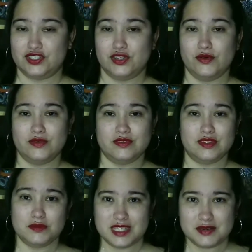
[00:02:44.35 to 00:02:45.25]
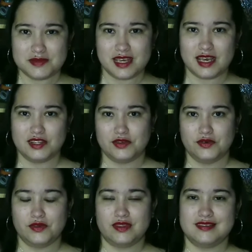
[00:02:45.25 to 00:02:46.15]
So sometimes I
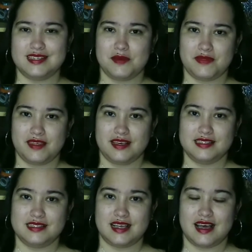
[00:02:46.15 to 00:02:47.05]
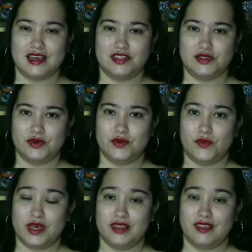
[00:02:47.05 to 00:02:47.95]
do the same things I
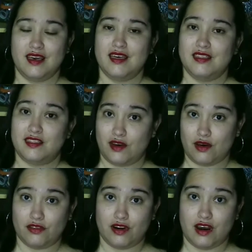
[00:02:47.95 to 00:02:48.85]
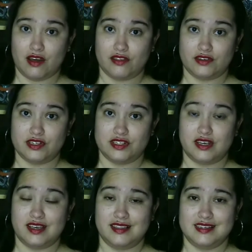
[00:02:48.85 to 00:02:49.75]
do with the other
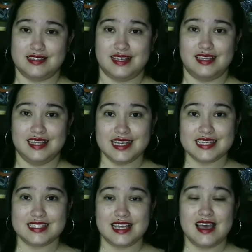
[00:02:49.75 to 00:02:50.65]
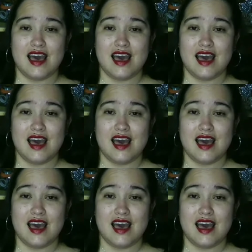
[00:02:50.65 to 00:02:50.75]
authors in this list.